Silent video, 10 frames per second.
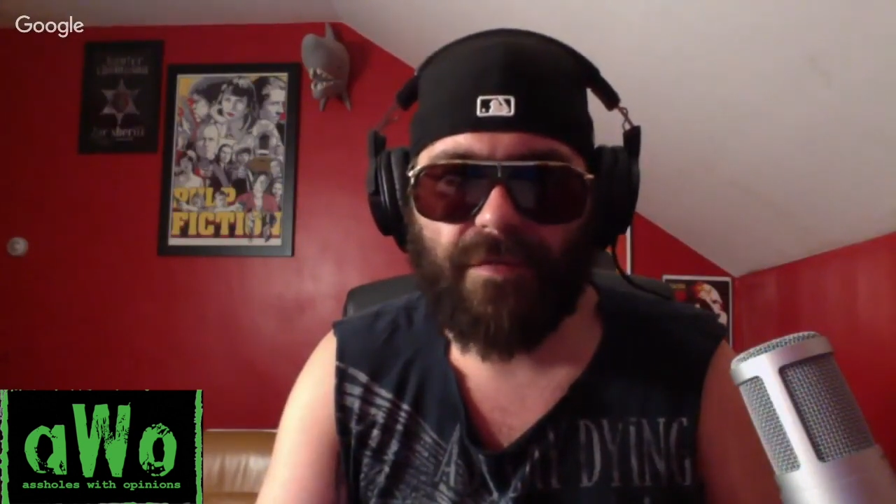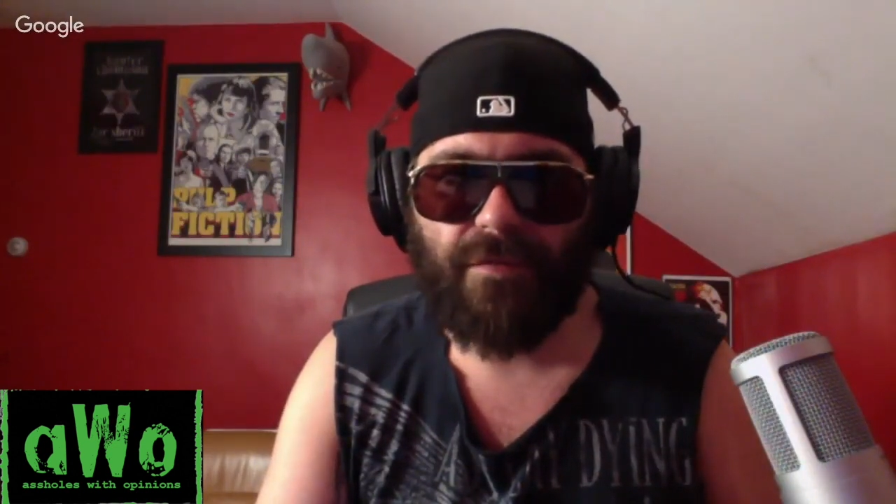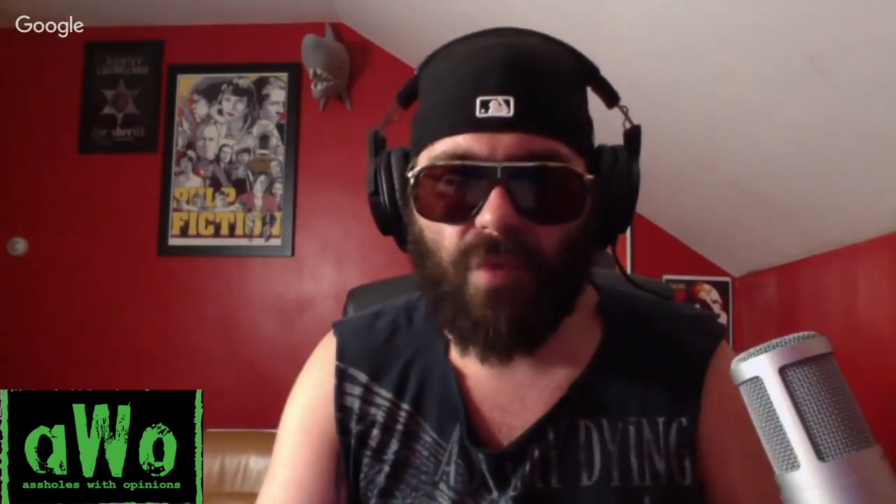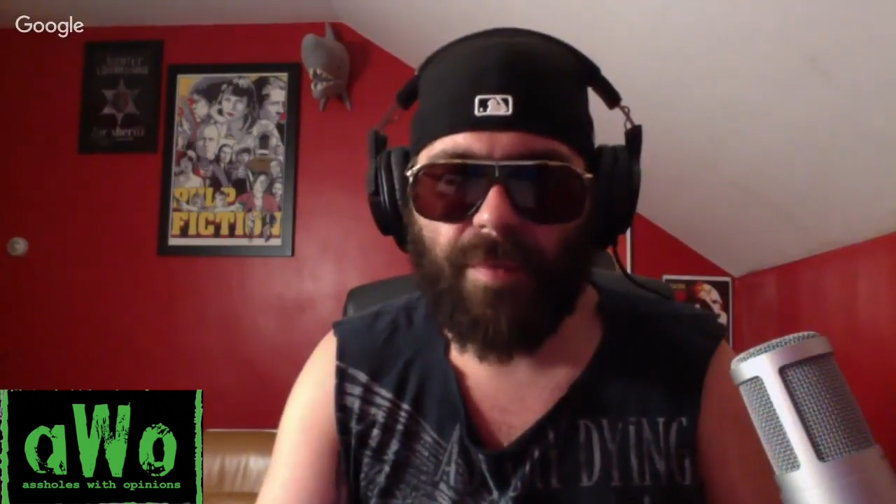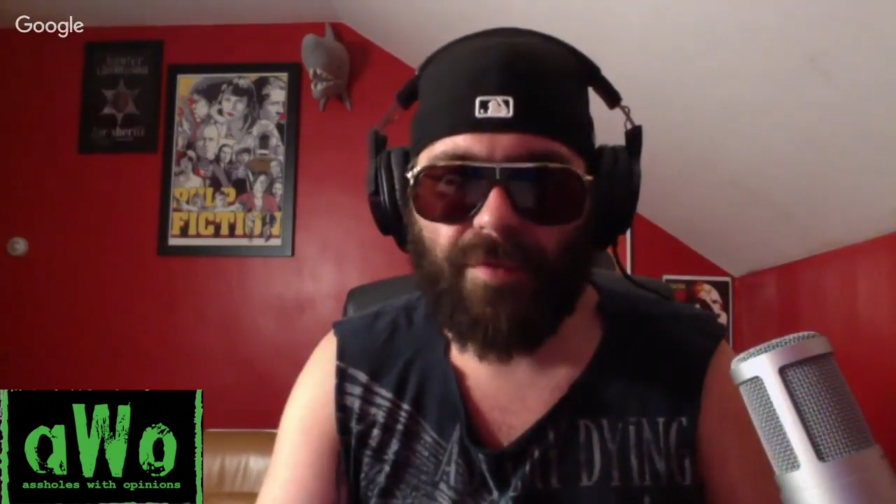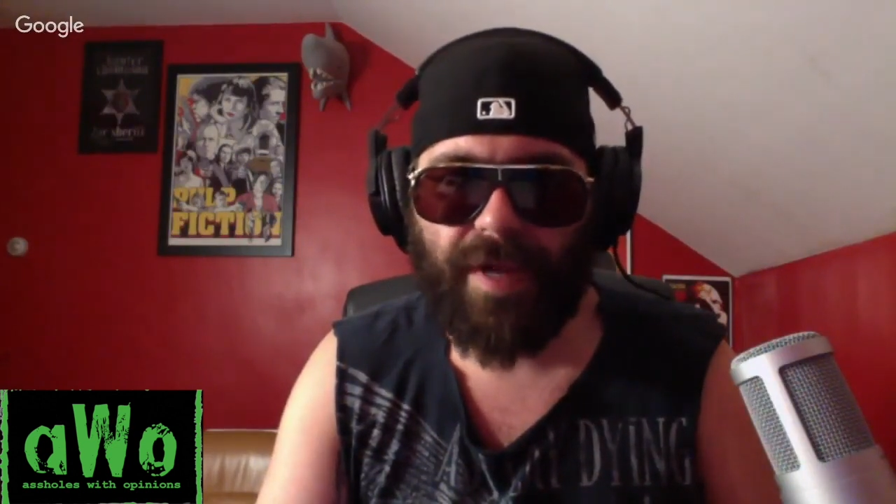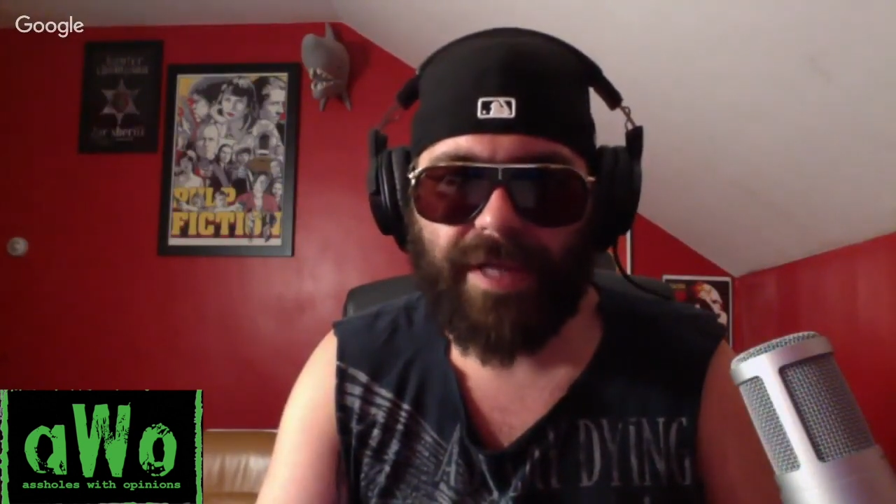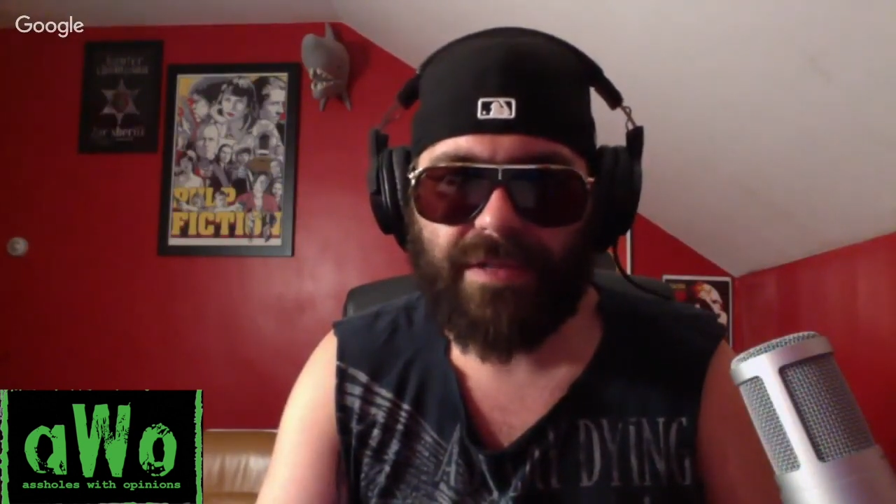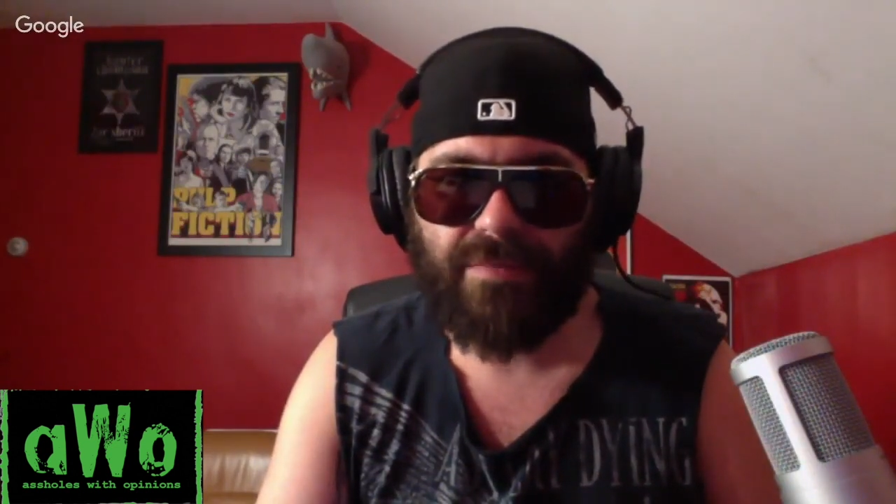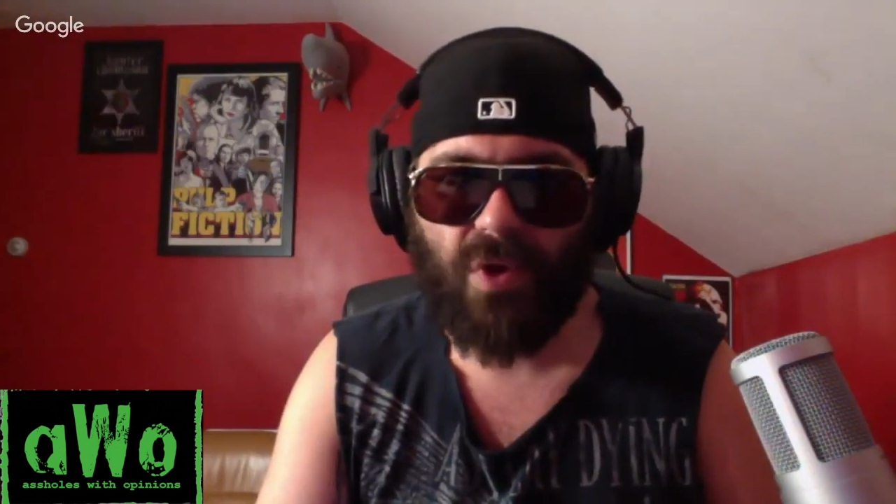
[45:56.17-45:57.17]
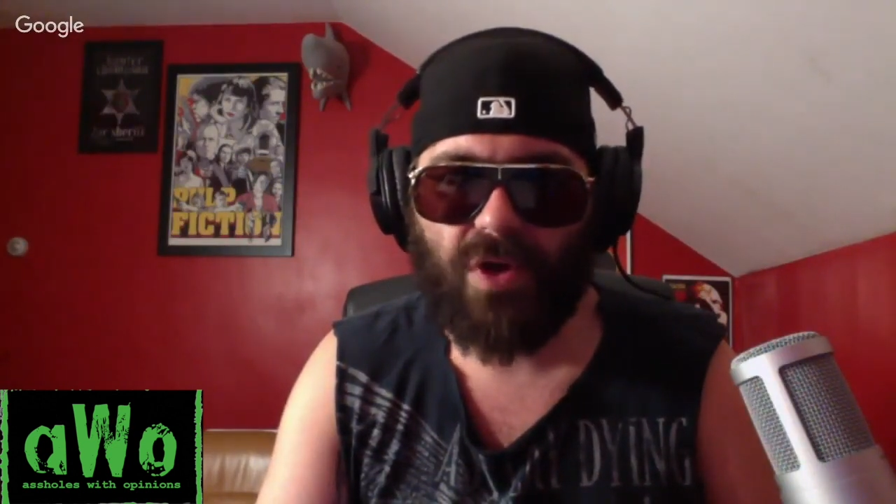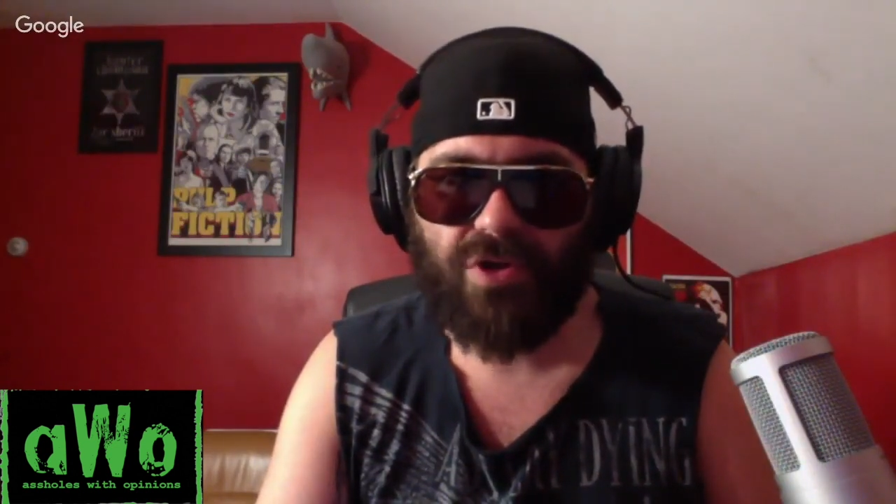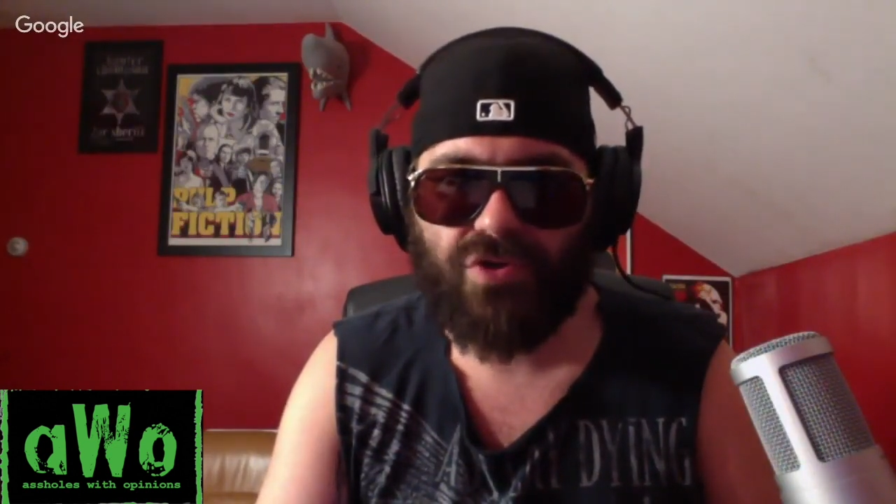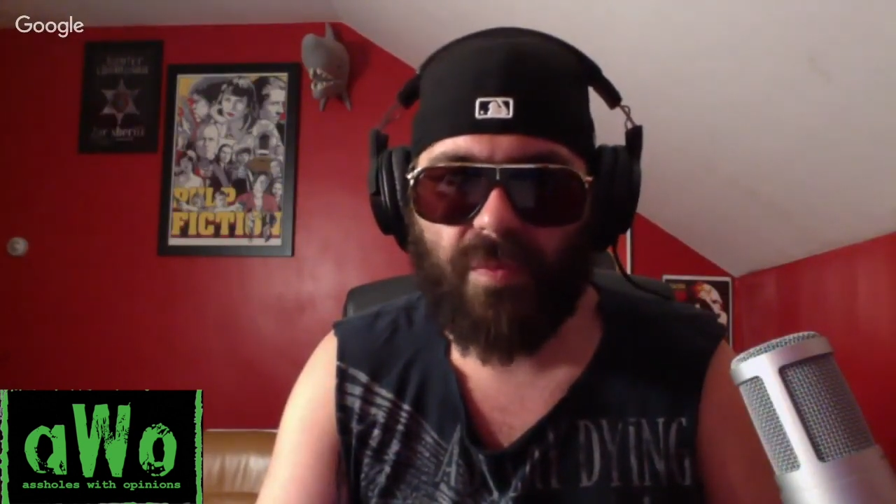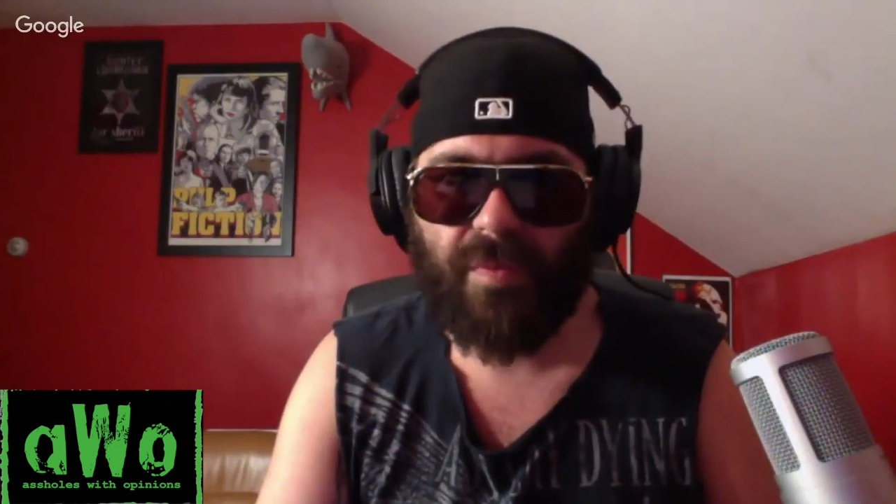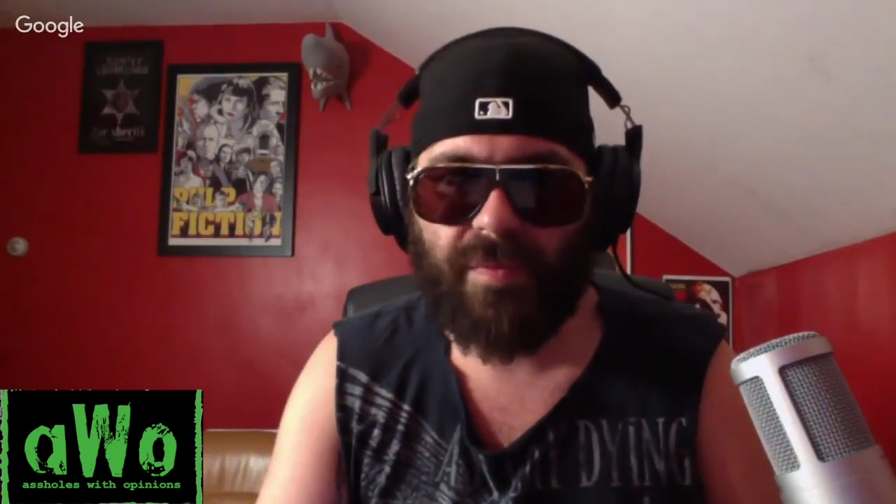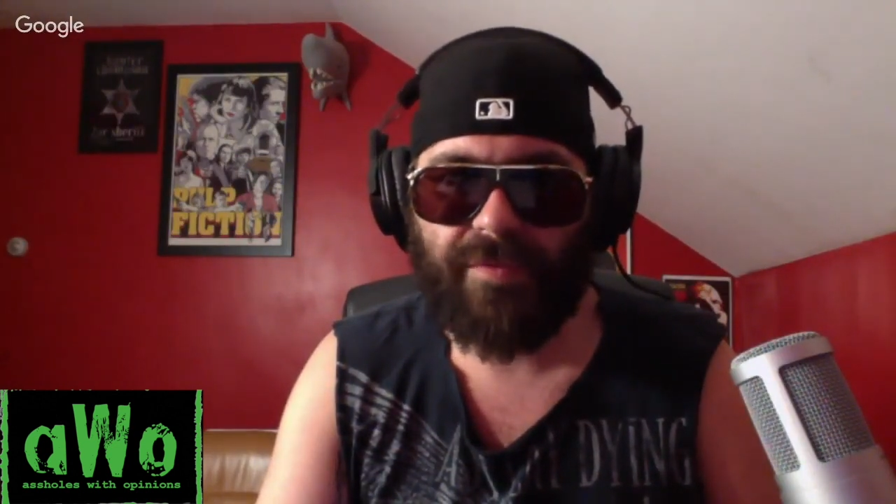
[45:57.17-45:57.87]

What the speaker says: Roman Reigns and Braun Strowman